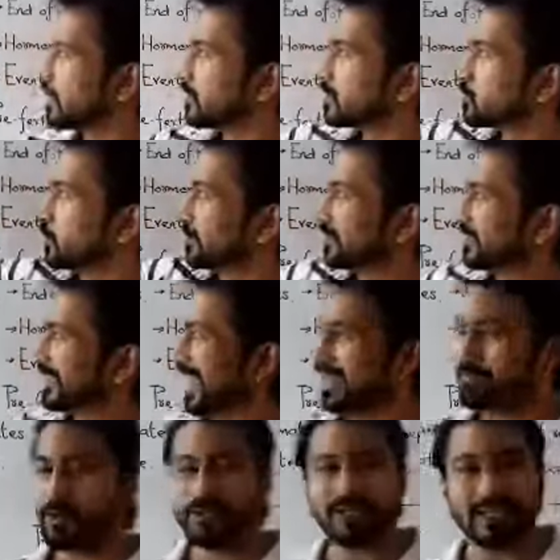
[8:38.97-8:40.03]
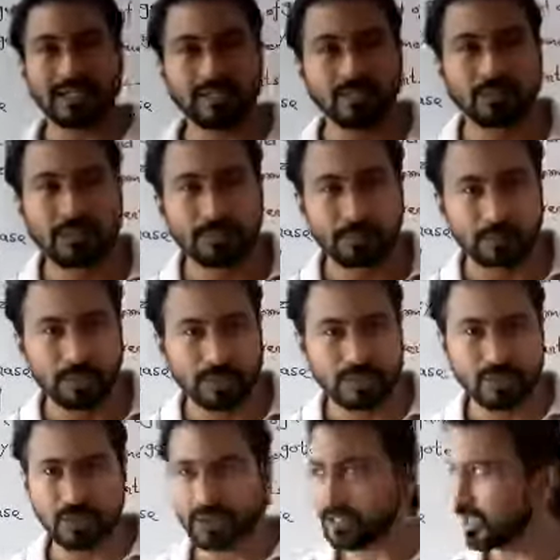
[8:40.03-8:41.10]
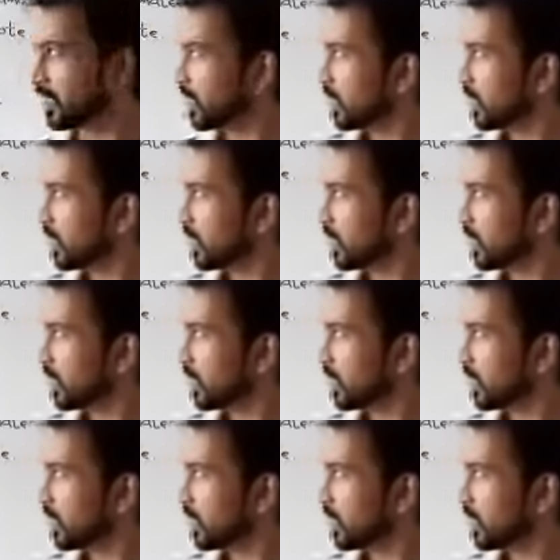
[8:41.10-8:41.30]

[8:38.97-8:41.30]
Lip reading: So at the time of sexual reproduction,